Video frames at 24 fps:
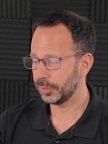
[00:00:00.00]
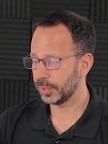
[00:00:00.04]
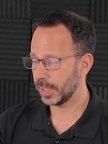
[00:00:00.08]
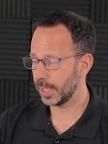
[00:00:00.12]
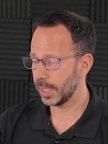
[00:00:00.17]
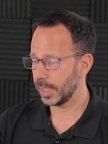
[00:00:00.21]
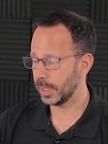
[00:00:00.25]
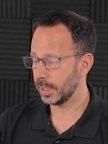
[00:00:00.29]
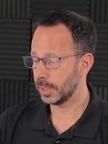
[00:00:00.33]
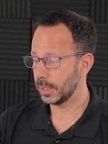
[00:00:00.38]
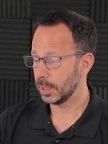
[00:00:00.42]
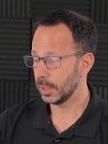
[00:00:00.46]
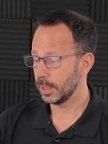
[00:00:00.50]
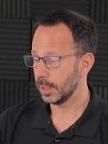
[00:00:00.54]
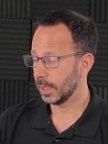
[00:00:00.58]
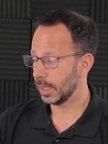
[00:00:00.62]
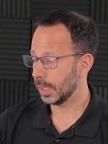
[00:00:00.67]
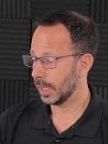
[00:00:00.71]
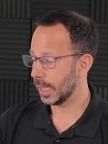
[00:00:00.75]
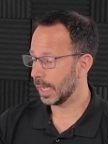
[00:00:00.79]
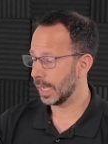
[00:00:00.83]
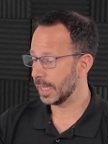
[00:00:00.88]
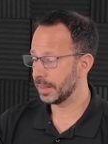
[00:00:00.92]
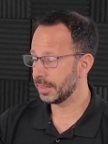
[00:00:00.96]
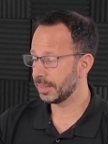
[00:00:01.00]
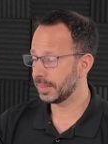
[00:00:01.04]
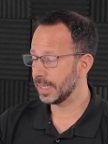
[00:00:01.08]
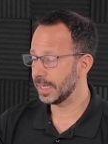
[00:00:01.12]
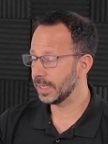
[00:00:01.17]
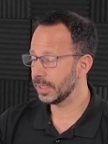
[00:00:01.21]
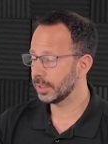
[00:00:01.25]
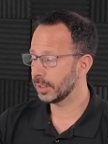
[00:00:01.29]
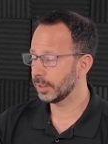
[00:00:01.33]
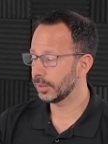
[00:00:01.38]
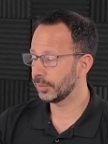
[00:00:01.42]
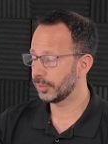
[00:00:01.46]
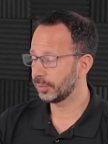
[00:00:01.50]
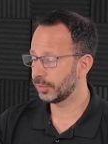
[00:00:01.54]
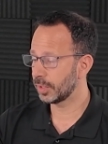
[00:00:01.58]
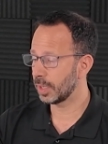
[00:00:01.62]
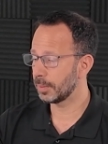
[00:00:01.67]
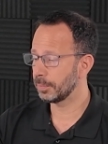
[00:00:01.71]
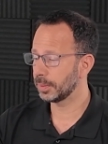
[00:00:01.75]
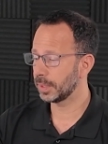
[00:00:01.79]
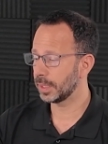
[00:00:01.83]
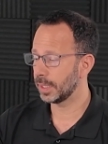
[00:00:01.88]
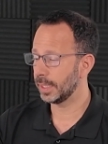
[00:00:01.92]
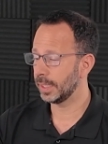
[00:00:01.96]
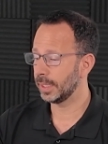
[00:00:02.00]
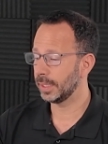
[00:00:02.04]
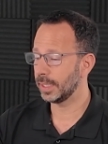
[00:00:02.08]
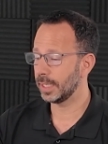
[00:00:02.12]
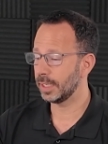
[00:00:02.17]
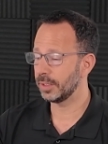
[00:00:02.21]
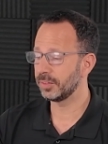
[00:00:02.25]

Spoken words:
said, I think something